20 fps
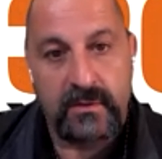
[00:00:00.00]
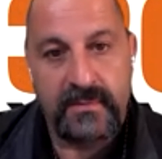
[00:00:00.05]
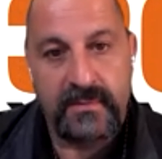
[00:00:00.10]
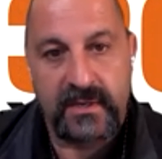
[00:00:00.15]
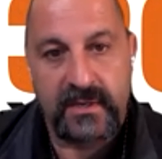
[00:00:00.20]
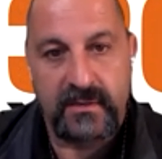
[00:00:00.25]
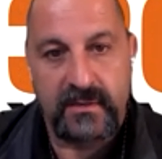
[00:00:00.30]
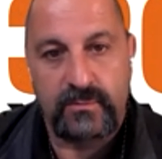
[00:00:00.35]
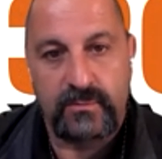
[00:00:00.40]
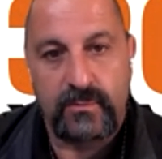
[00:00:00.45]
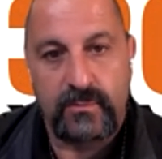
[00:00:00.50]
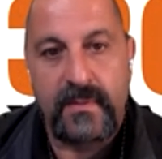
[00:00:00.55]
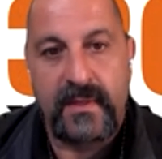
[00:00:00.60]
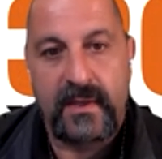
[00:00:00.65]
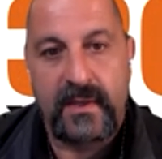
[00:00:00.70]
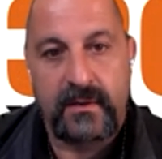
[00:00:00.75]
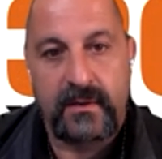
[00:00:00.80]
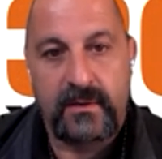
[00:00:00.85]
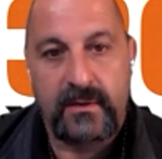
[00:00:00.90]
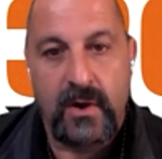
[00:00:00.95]
because when
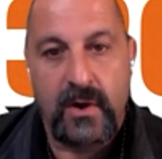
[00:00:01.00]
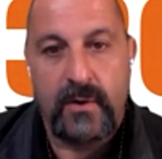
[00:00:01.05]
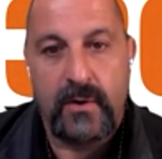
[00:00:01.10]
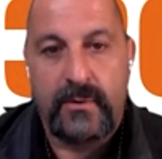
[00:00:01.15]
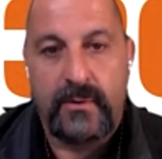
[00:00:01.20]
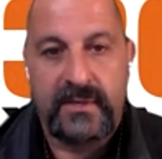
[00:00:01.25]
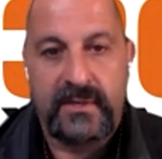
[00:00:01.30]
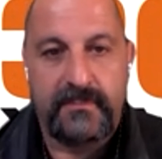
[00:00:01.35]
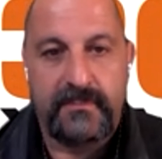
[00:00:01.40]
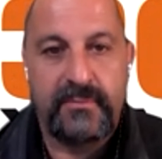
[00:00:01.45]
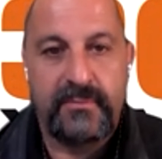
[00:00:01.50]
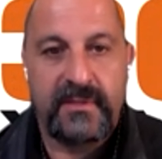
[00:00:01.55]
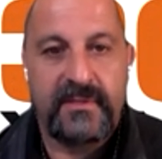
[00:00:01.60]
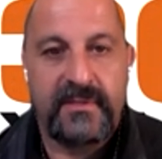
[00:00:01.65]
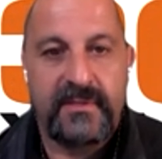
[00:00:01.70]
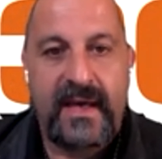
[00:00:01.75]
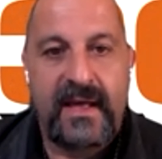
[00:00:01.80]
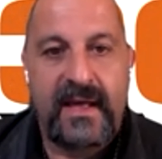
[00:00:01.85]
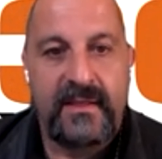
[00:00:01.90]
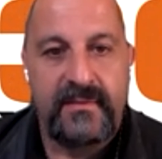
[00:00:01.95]
they going to put
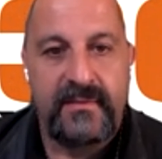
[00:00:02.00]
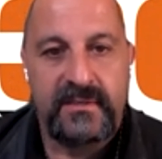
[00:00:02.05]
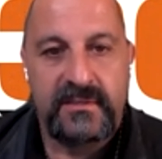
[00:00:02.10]
that in the